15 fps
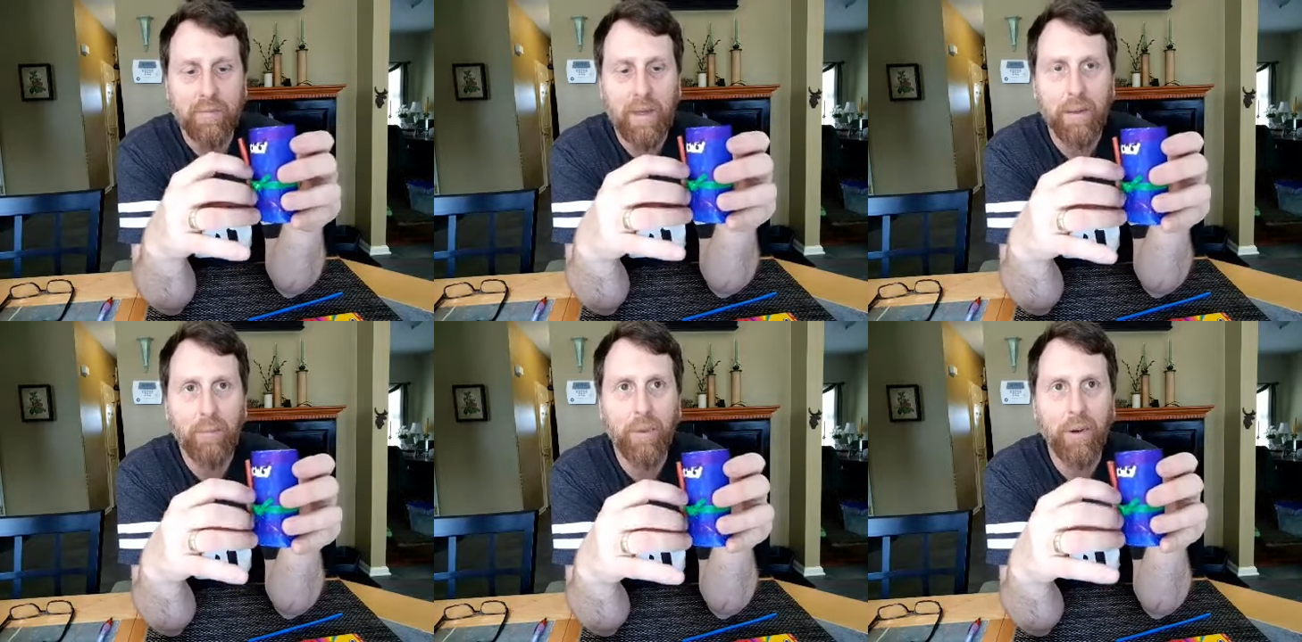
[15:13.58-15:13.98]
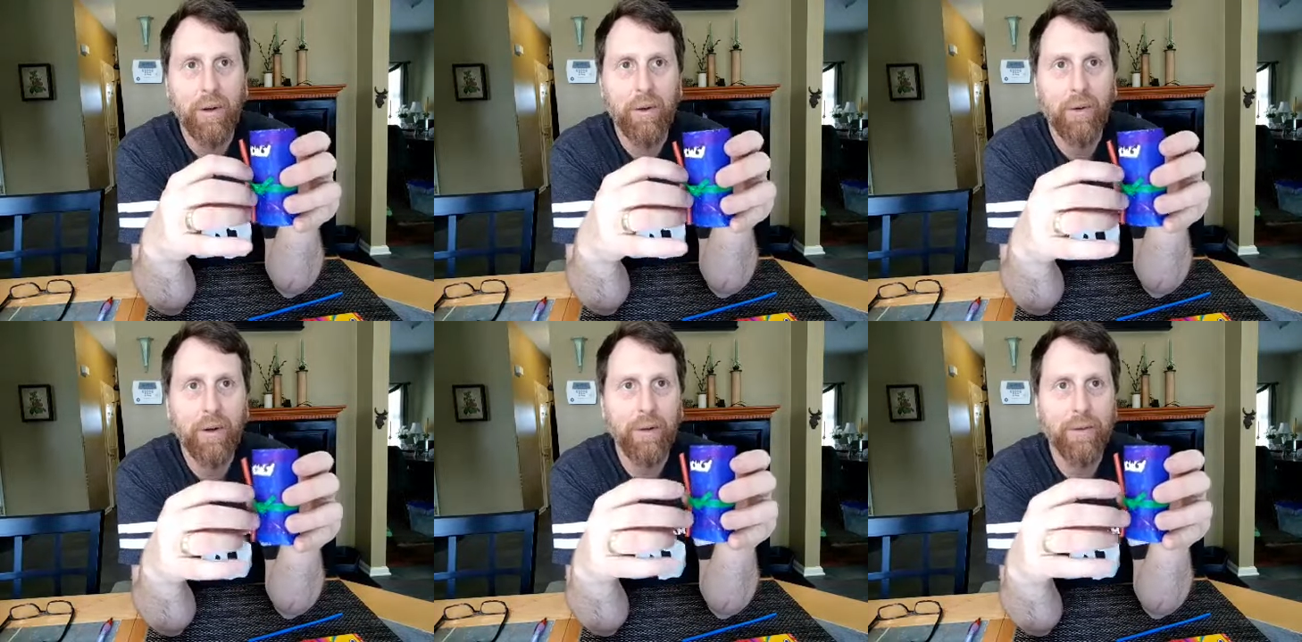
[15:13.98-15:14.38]
put it
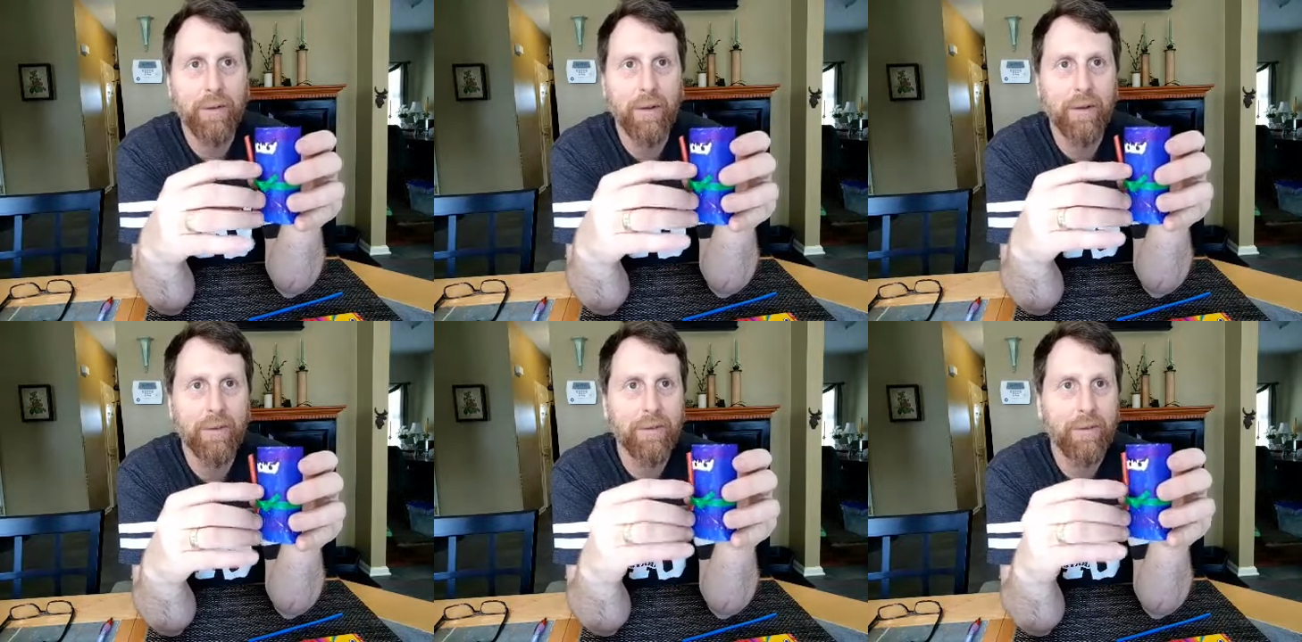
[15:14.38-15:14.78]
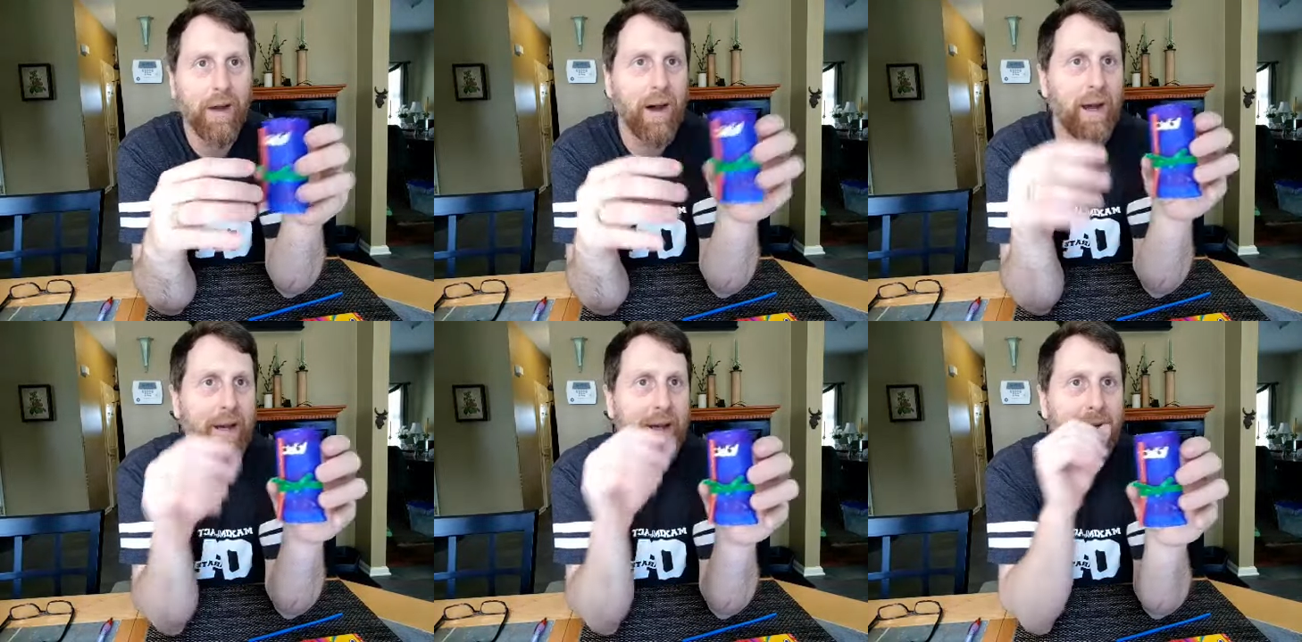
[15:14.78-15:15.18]
a little to the
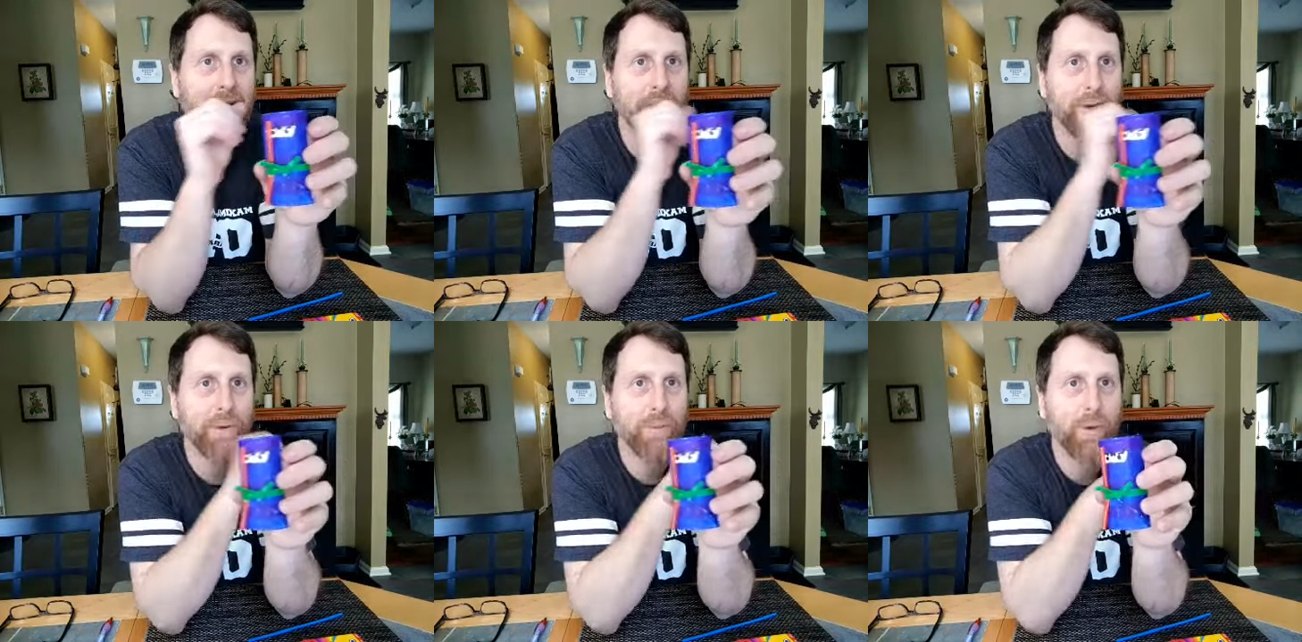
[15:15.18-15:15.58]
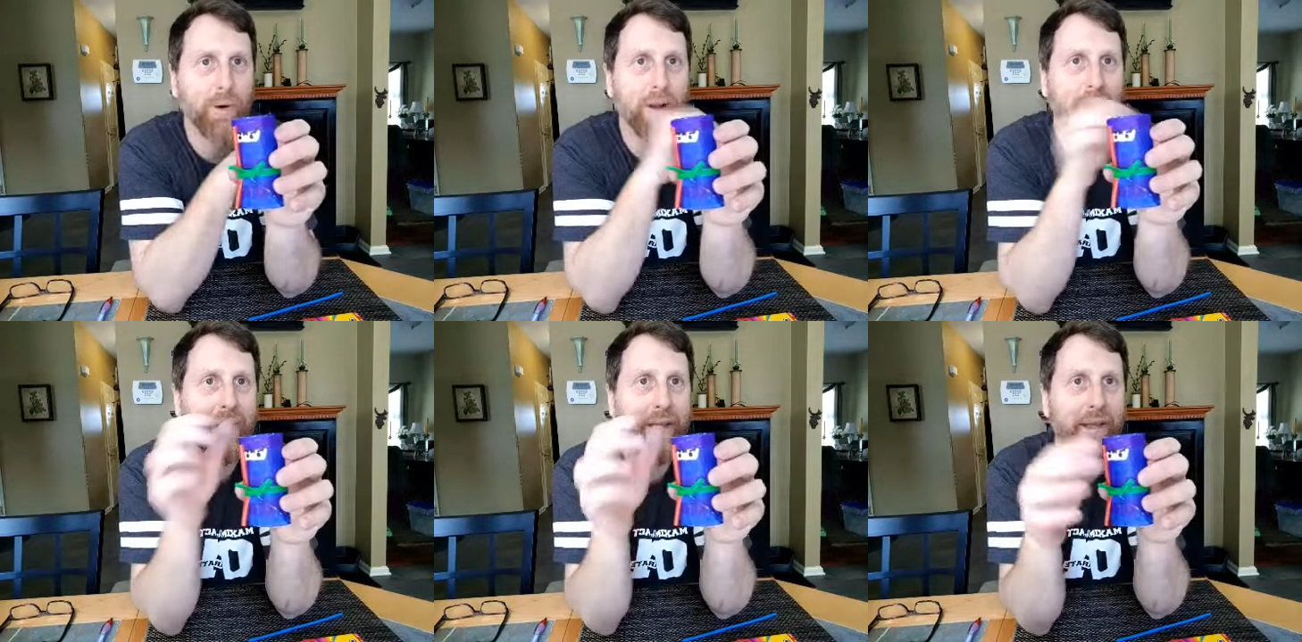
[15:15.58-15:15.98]
side, it looks more
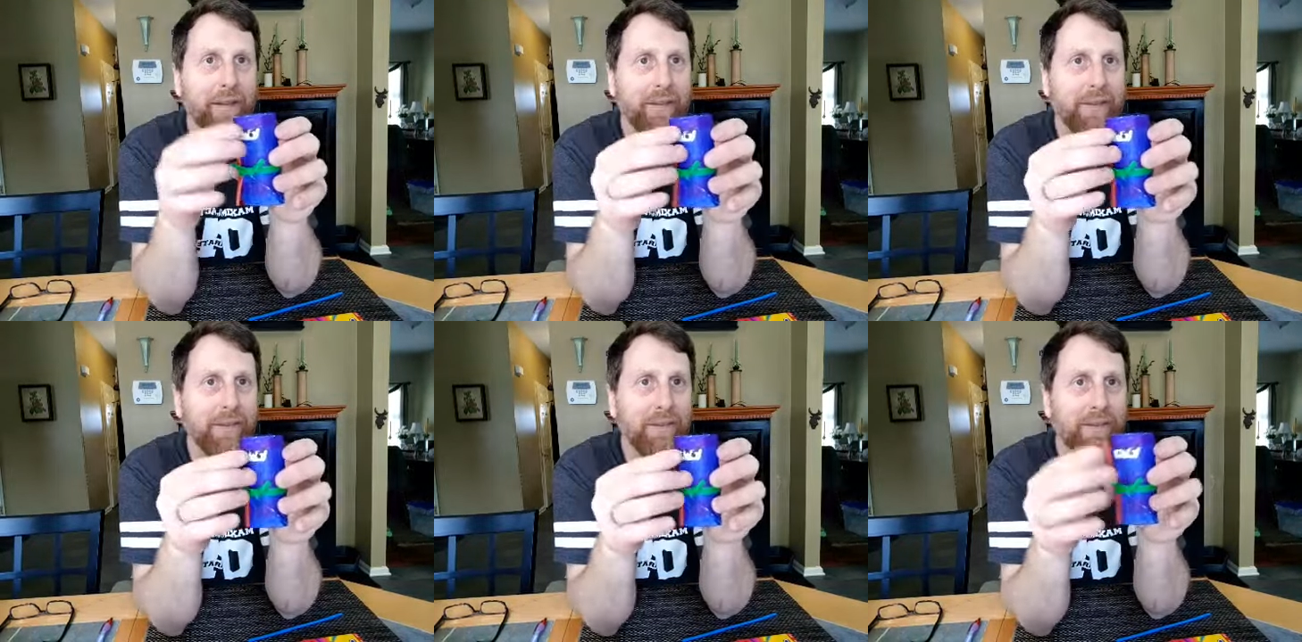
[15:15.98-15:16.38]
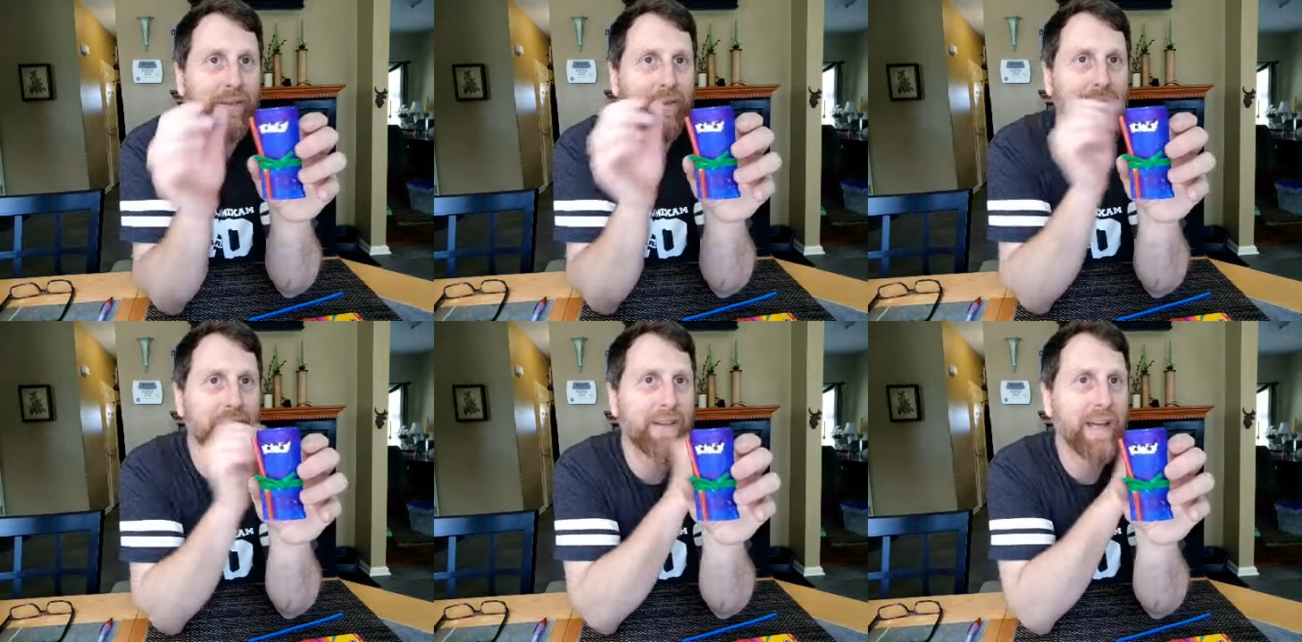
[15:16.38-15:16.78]
like he's
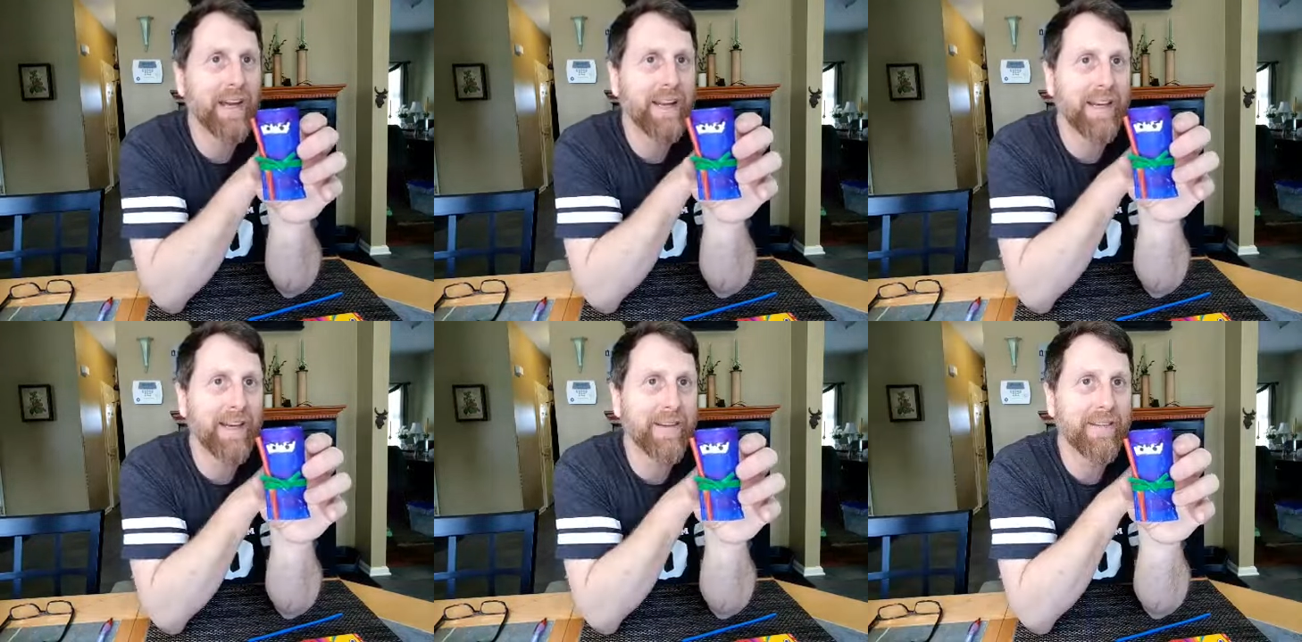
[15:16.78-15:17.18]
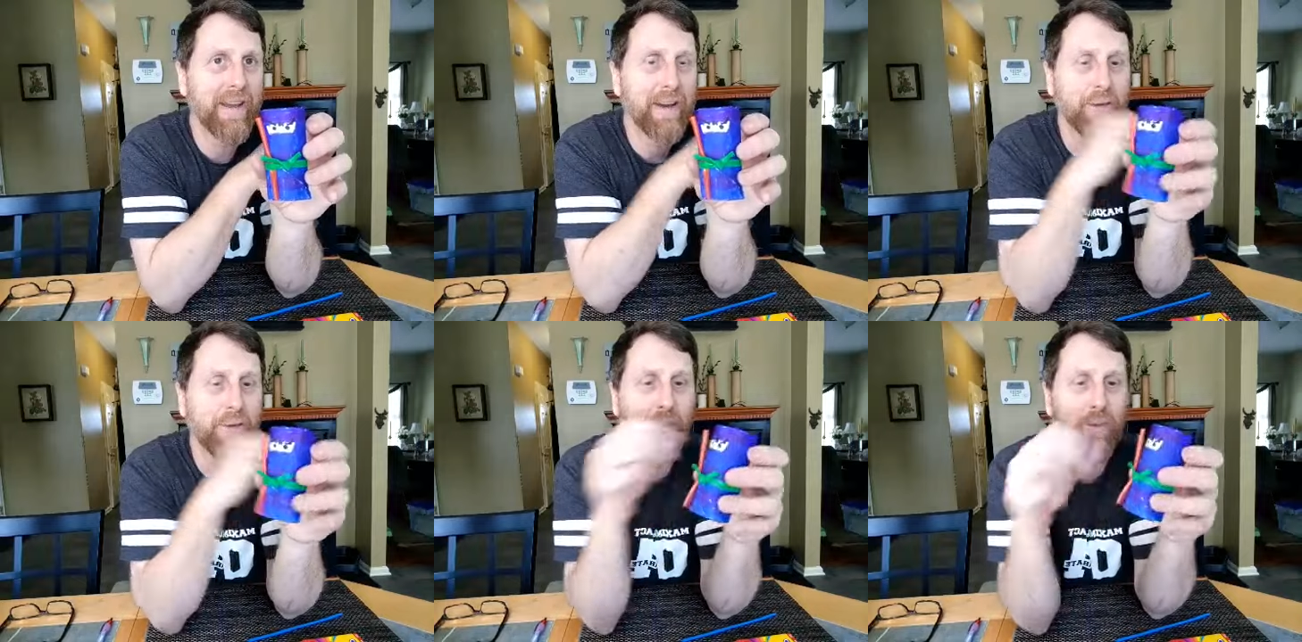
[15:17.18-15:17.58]
just standing at
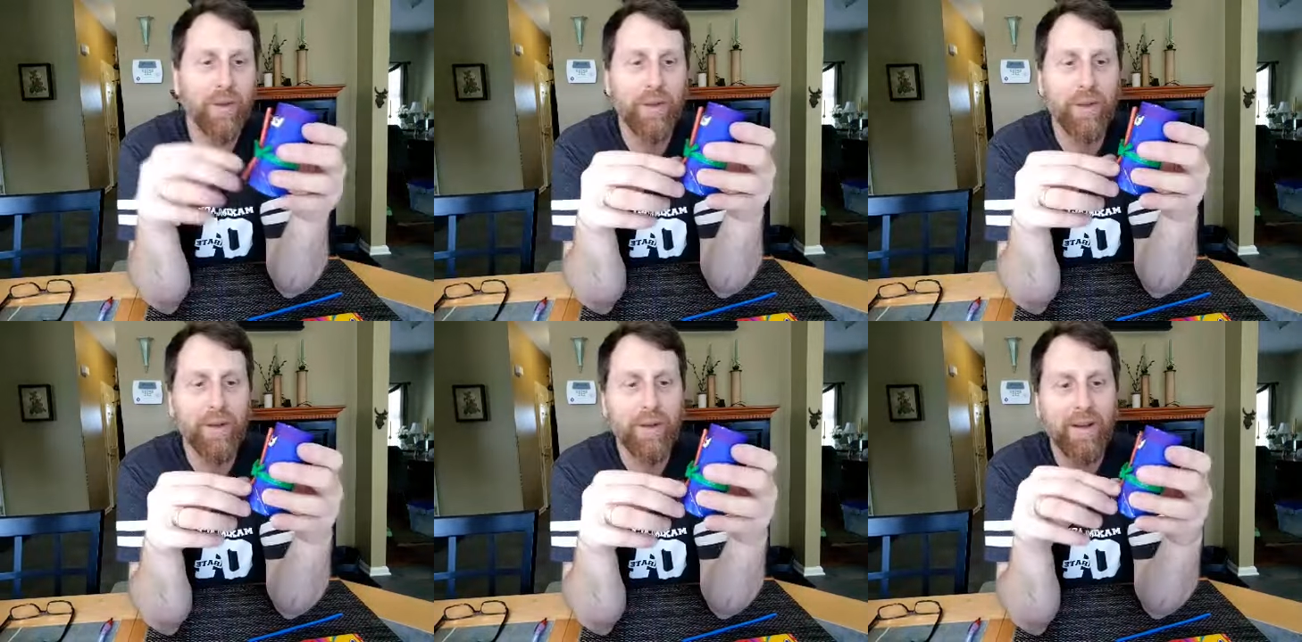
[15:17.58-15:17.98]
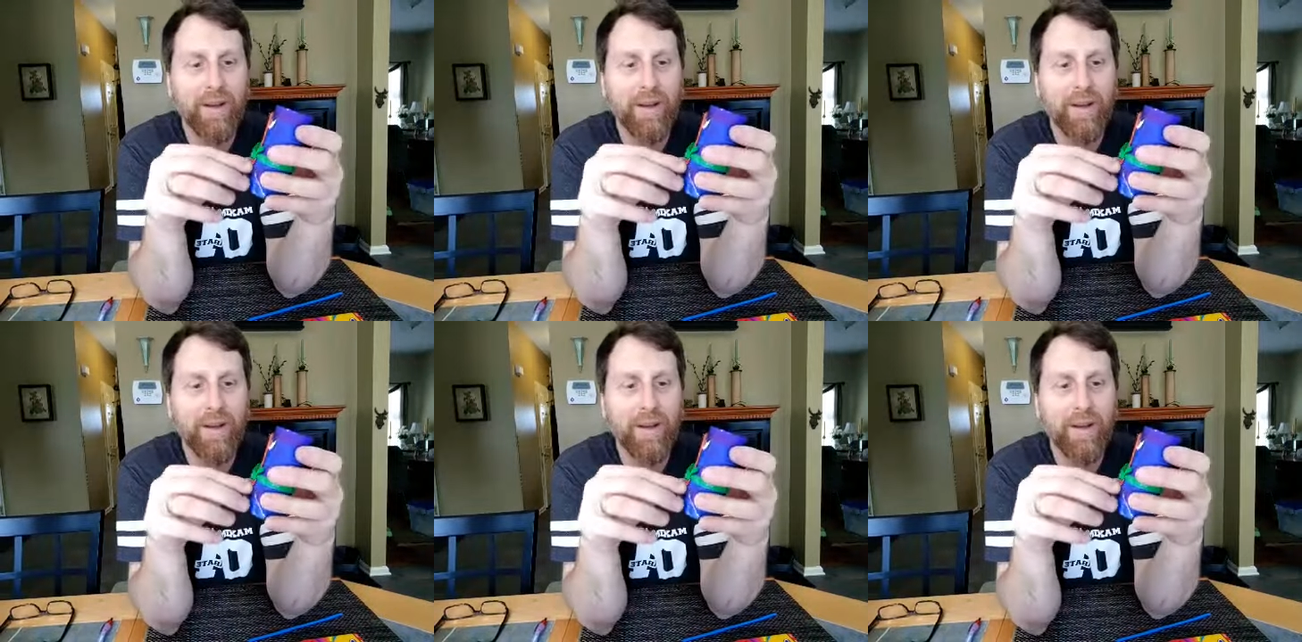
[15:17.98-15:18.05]
attention with it.